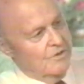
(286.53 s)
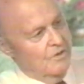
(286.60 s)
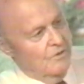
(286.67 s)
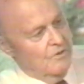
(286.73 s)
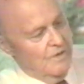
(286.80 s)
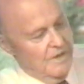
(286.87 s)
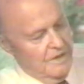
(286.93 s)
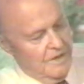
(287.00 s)

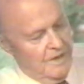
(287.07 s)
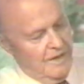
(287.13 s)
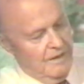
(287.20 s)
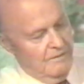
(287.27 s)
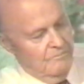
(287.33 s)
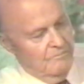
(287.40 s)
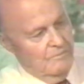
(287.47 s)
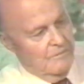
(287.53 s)
so
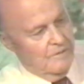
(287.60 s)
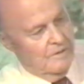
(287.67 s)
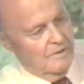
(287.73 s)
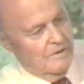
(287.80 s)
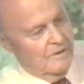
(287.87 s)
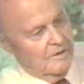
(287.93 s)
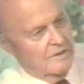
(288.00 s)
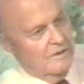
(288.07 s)
good
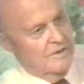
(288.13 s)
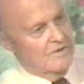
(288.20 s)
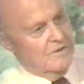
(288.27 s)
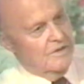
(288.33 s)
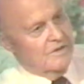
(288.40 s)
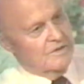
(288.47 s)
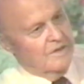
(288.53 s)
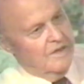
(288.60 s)
and the
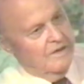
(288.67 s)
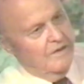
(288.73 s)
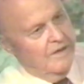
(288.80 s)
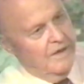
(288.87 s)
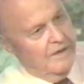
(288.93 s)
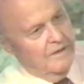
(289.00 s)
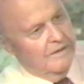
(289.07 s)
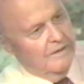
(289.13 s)
Navy needs
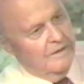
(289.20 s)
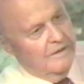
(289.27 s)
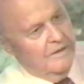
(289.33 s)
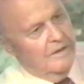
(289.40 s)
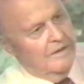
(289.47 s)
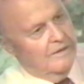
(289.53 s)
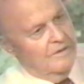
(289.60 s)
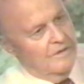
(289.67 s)
it so
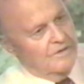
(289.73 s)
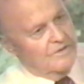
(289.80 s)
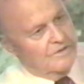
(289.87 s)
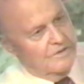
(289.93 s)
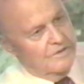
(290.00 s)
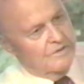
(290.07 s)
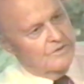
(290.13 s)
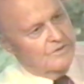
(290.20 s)
much
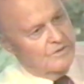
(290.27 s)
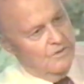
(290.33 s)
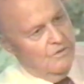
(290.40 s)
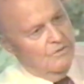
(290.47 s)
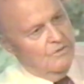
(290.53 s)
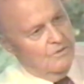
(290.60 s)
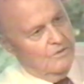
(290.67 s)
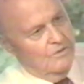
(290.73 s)

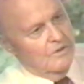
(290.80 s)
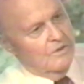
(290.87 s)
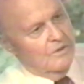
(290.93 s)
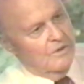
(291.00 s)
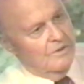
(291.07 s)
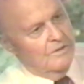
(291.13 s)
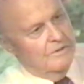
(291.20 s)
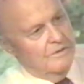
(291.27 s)
that I'd
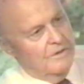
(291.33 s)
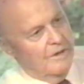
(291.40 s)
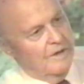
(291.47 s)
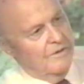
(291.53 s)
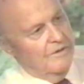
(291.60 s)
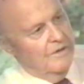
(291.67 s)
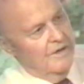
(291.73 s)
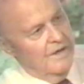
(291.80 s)
like to
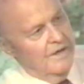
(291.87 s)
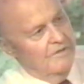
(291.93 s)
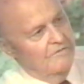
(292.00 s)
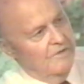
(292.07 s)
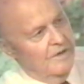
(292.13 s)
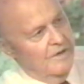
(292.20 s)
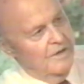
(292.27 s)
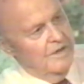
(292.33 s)
take
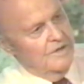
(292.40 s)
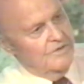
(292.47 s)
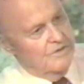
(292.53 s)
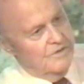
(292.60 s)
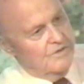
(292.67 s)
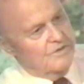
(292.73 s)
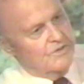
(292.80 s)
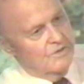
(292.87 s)
value
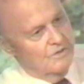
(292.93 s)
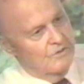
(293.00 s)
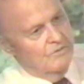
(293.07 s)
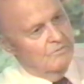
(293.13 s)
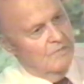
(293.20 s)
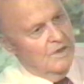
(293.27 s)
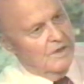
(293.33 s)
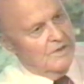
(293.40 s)
analysis
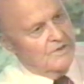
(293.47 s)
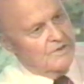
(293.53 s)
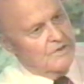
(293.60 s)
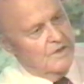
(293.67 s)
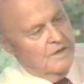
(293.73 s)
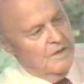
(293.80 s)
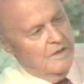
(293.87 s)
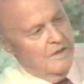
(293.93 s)
to the
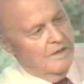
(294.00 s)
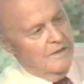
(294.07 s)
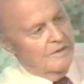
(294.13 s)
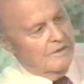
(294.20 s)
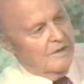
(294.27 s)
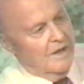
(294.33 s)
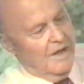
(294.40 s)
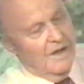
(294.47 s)
Navy
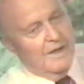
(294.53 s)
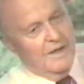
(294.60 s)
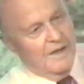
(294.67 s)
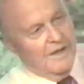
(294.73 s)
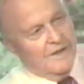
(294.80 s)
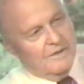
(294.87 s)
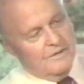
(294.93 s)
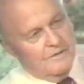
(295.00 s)

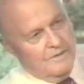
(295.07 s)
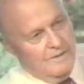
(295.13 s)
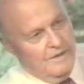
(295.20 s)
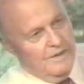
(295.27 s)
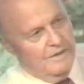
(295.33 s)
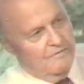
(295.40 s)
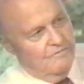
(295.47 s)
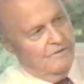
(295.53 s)
as a
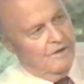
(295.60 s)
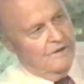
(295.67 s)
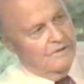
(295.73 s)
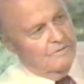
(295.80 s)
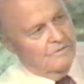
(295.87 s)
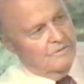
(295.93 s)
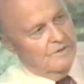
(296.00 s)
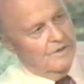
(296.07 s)
service to
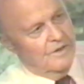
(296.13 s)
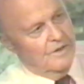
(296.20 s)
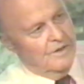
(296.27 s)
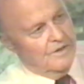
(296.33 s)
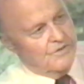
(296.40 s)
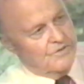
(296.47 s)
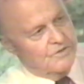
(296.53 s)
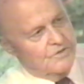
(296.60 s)

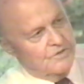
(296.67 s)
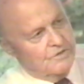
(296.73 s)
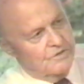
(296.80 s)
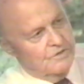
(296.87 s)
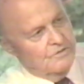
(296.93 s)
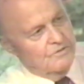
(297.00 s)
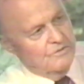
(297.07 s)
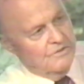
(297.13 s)
customers
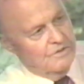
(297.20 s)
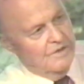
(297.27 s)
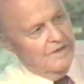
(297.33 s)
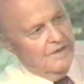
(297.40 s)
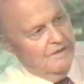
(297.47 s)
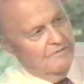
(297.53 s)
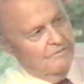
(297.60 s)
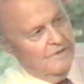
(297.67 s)
and
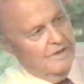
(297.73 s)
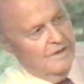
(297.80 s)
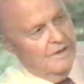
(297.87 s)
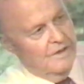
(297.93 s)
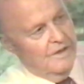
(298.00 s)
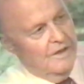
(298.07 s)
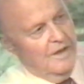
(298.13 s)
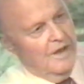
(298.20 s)
in order
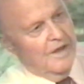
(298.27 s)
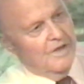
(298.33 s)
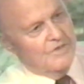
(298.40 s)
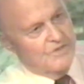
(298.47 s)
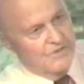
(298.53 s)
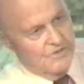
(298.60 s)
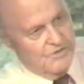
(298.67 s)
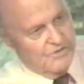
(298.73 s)
to get
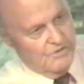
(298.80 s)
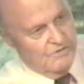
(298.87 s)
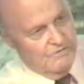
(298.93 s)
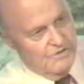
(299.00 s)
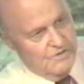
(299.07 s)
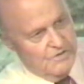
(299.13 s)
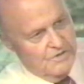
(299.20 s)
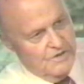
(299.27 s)
that $20
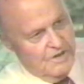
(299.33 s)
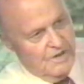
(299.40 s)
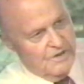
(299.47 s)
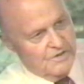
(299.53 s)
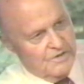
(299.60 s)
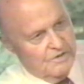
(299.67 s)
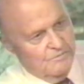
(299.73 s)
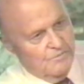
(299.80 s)
million
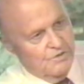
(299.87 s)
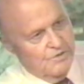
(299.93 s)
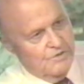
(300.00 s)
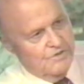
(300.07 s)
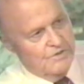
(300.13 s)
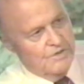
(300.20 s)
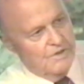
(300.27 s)
order.